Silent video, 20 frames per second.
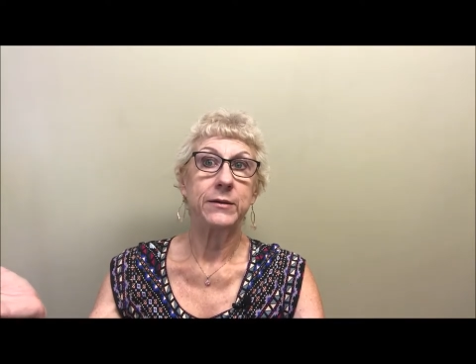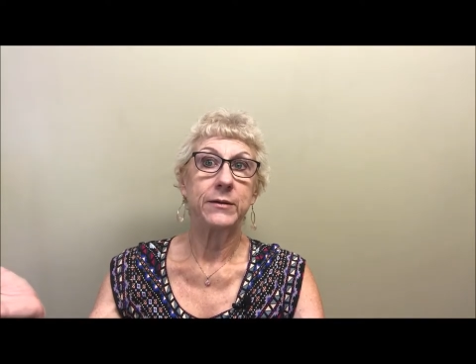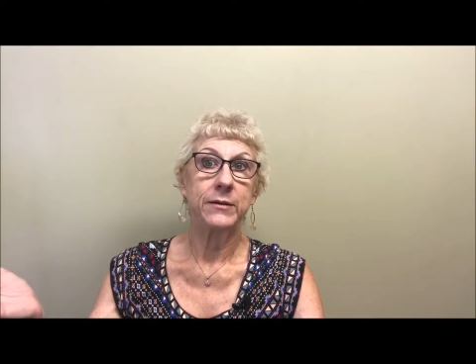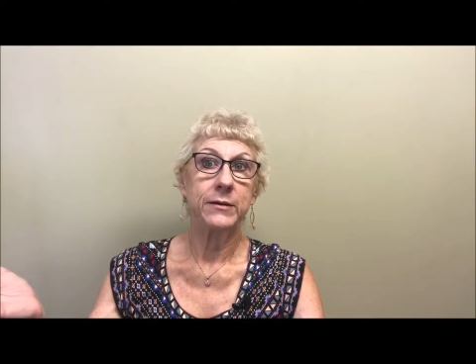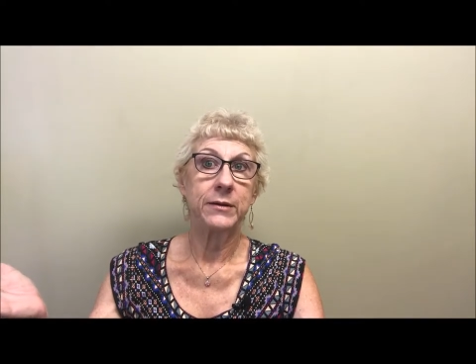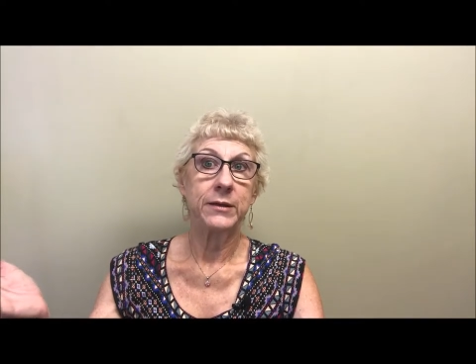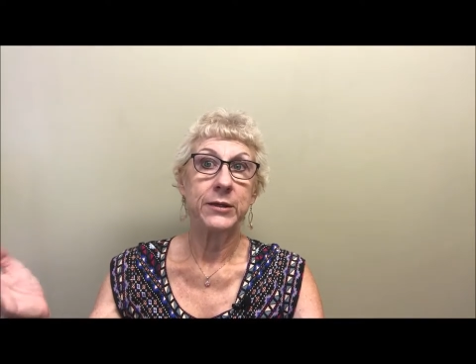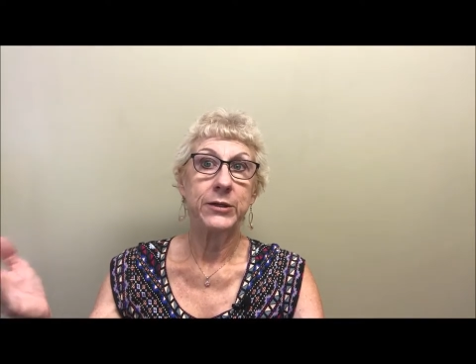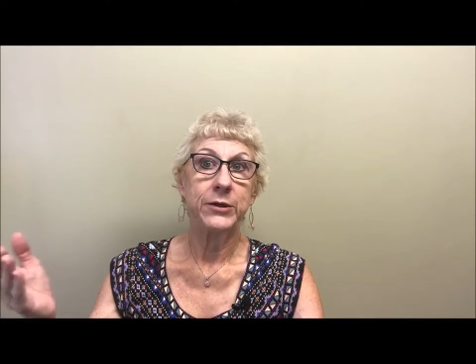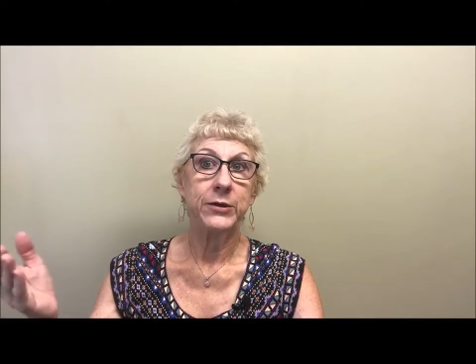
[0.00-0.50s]

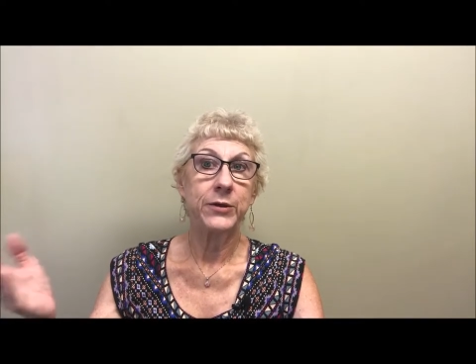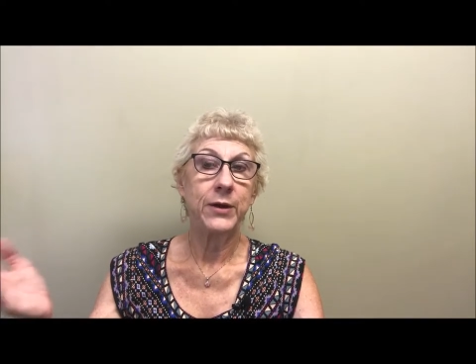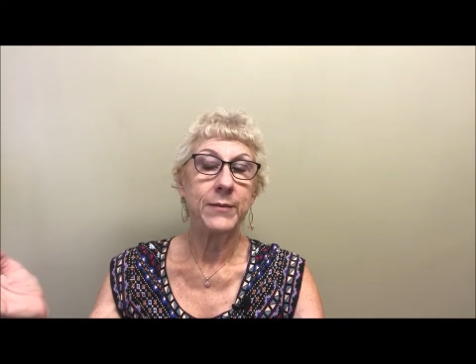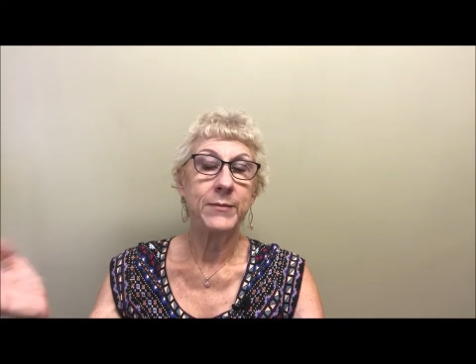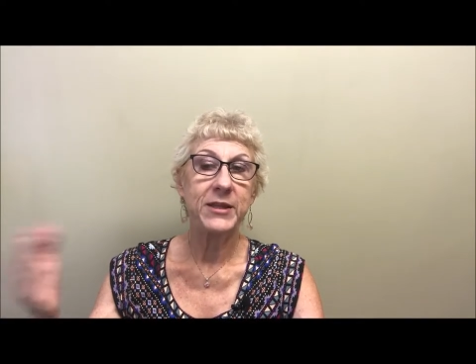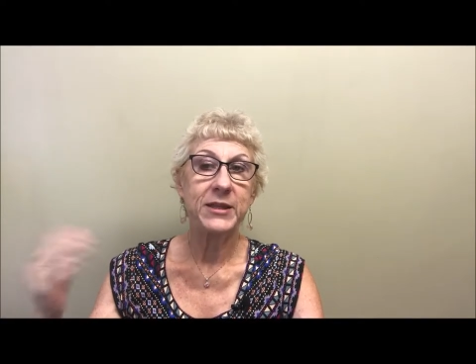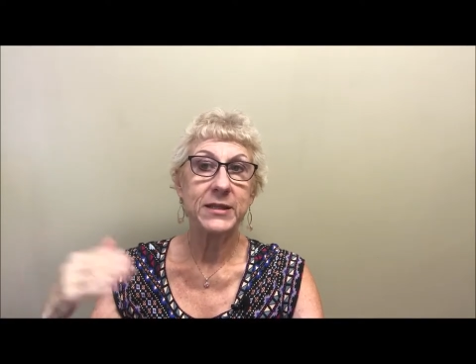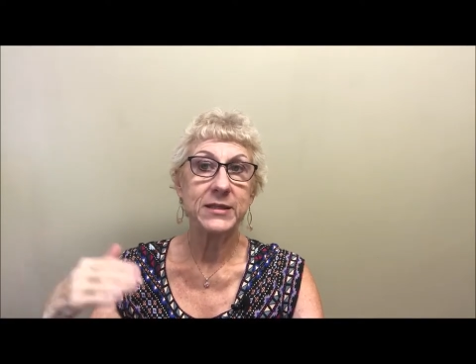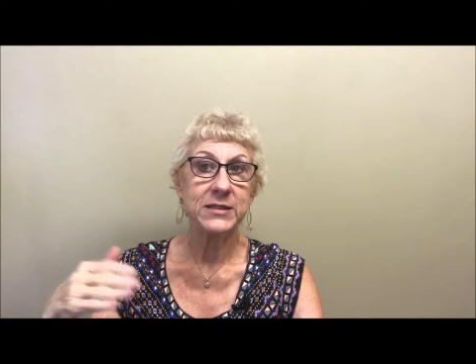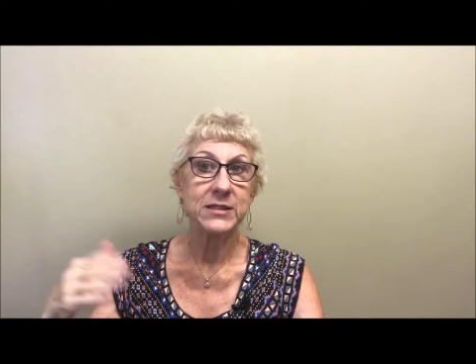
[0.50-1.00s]
You know, I
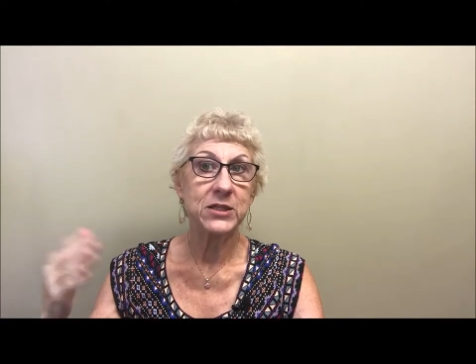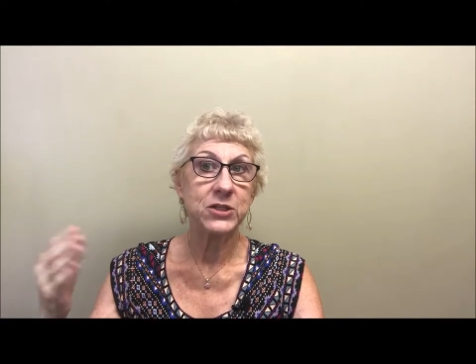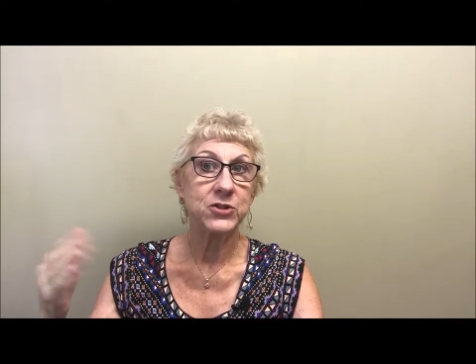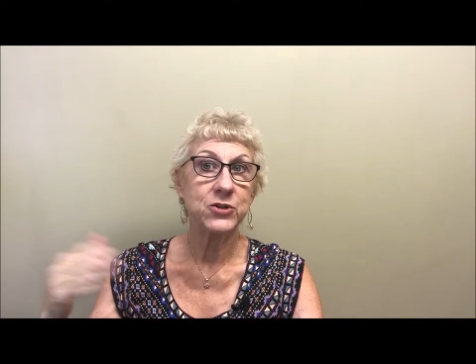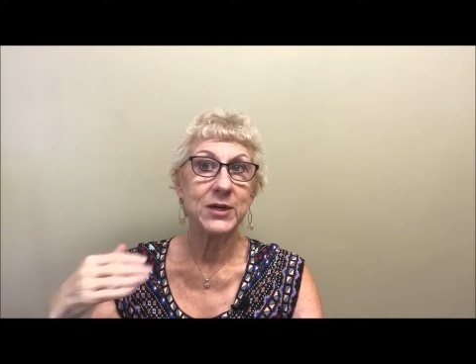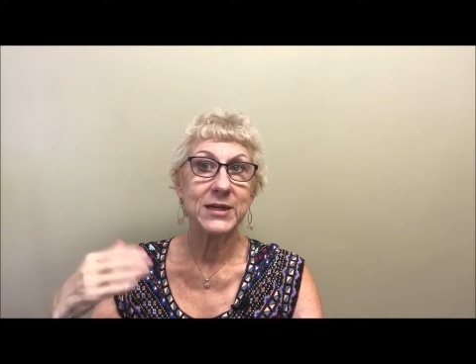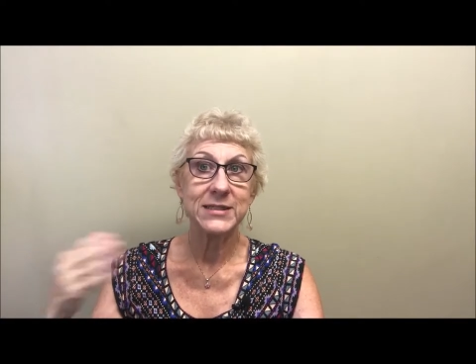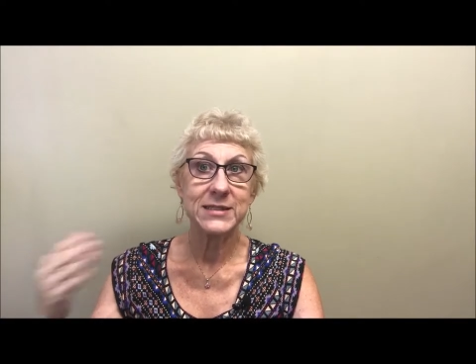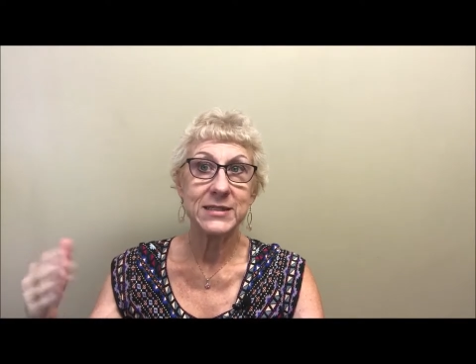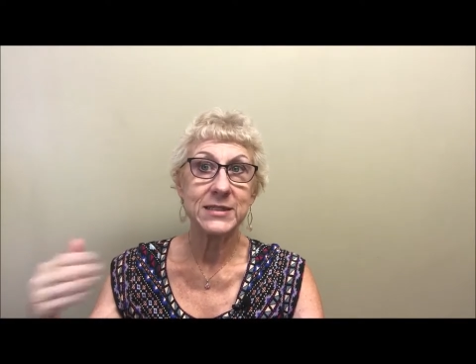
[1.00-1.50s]
mean, that's a
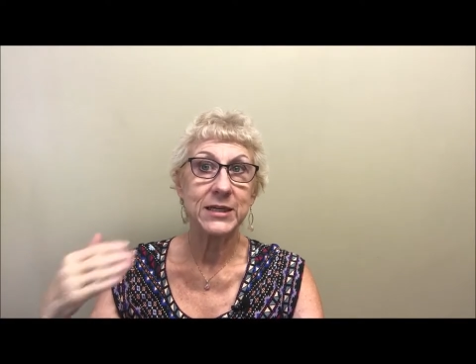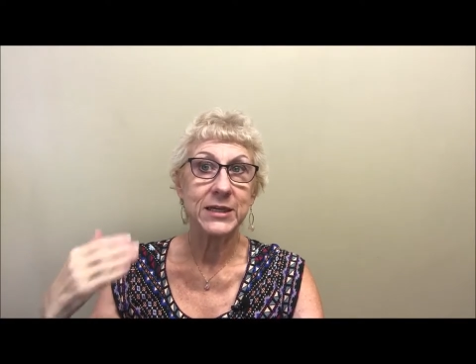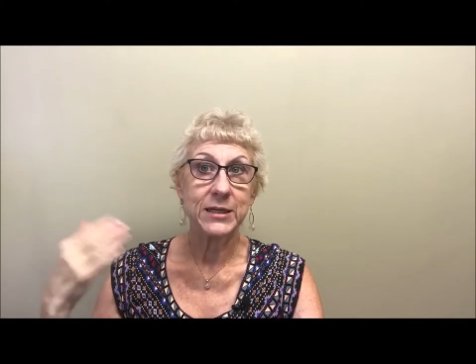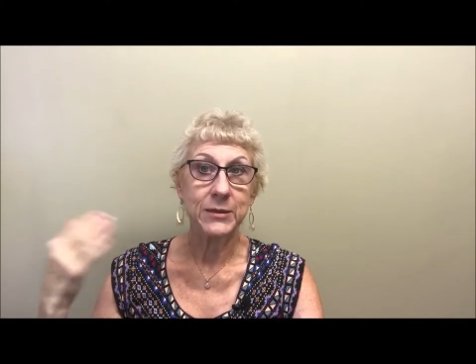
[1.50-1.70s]
drastic